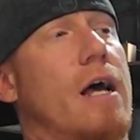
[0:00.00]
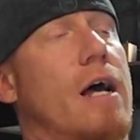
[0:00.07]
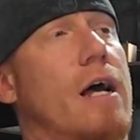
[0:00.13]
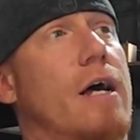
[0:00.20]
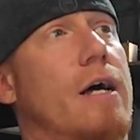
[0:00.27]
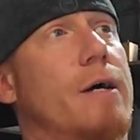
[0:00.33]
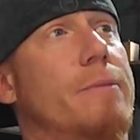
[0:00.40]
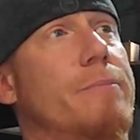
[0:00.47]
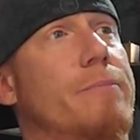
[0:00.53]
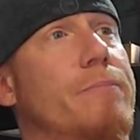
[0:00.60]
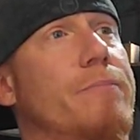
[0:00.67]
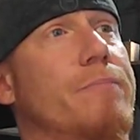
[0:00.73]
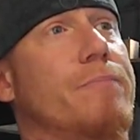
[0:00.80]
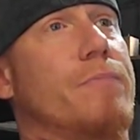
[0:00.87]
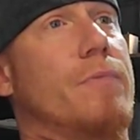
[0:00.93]

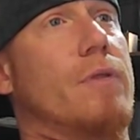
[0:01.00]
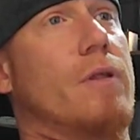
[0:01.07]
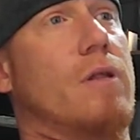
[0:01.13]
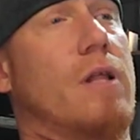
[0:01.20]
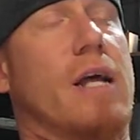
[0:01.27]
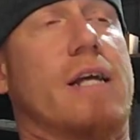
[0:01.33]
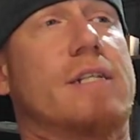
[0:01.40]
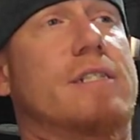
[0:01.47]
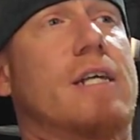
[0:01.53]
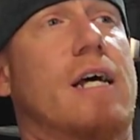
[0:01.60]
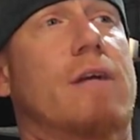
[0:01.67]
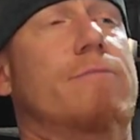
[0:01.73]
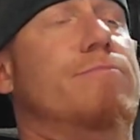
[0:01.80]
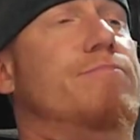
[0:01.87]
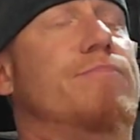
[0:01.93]
like a
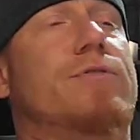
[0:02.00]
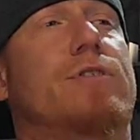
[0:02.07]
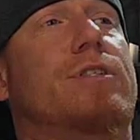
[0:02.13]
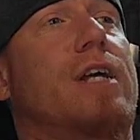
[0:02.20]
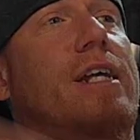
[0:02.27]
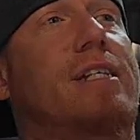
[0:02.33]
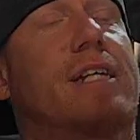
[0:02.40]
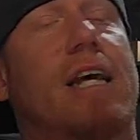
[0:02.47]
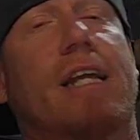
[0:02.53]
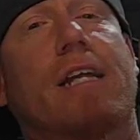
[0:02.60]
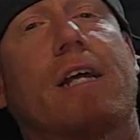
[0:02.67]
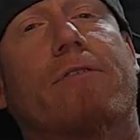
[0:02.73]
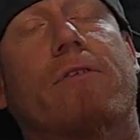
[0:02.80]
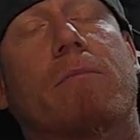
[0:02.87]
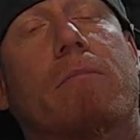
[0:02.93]
set of, say, 10
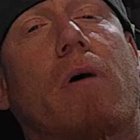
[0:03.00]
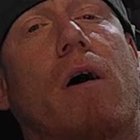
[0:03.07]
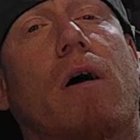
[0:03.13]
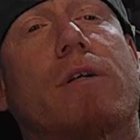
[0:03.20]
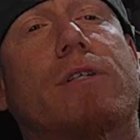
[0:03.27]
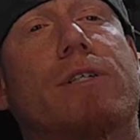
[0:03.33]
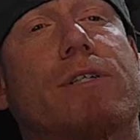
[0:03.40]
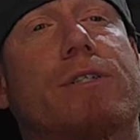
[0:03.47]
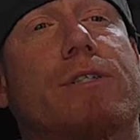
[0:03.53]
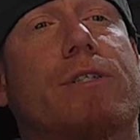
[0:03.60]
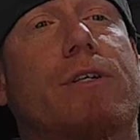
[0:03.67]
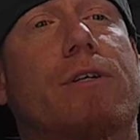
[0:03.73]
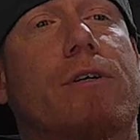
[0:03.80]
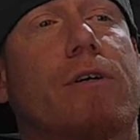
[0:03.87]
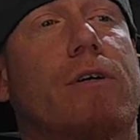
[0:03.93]
different
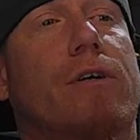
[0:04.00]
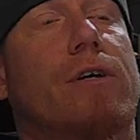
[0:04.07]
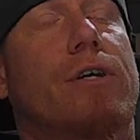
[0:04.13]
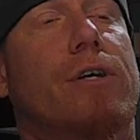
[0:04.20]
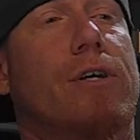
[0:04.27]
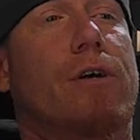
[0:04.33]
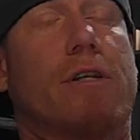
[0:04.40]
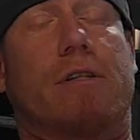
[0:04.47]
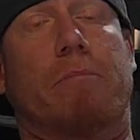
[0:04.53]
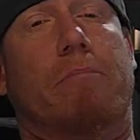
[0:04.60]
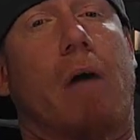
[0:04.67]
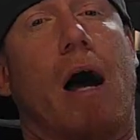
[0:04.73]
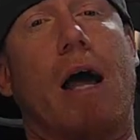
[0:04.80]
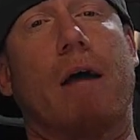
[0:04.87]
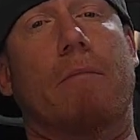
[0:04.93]
boxes. You don't have to
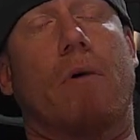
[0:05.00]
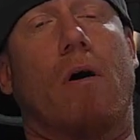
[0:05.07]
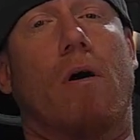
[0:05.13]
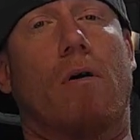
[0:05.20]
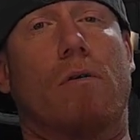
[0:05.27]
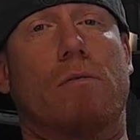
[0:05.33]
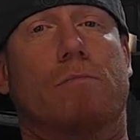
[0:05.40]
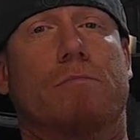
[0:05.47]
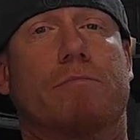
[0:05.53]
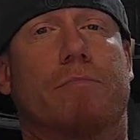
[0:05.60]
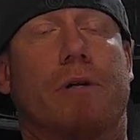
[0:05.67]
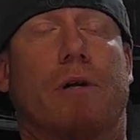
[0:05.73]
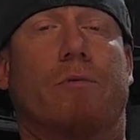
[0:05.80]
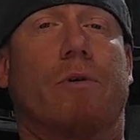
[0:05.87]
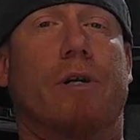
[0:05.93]
buy them all,
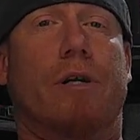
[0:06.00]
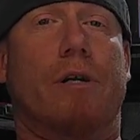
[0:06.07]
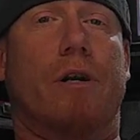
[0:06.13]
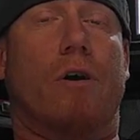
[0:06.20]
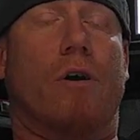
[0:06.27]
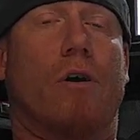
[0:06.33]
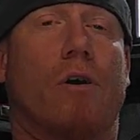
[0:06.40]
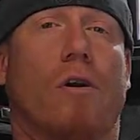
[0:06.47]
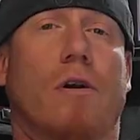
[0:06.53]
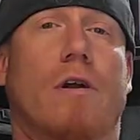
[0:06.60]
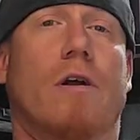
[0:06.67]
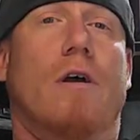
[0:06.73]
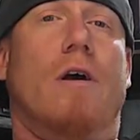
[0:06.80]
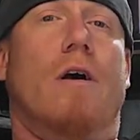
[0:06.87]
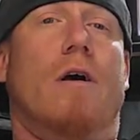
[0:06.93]
but it wouldn't hurt.
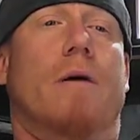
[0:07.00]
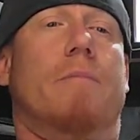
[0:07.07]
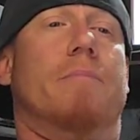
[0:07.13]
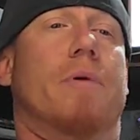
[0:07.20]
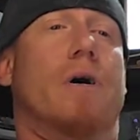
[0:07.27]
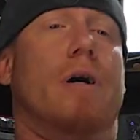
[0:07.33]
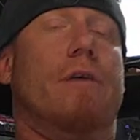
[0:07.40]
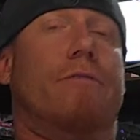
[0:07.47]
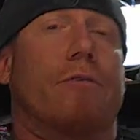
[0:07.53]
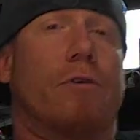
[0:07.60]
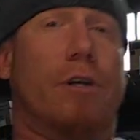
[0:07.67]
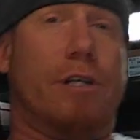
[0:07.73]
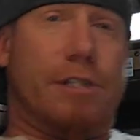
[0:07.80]
But for an